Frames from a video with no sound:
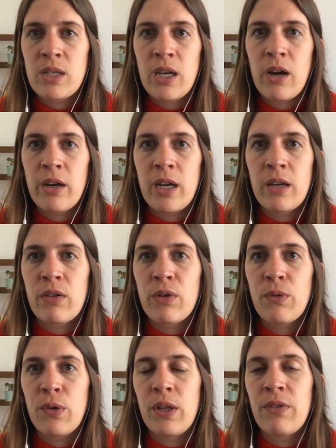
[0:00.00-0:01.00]
they are getting their
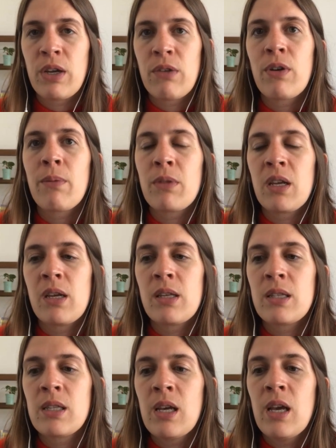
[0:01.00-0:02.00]
full living from
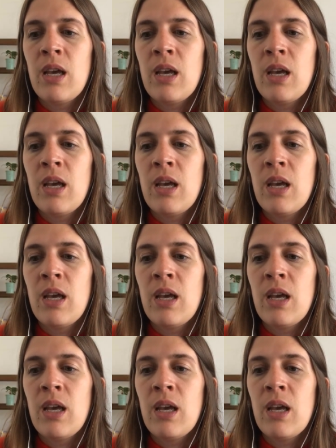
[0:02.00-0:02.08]
these.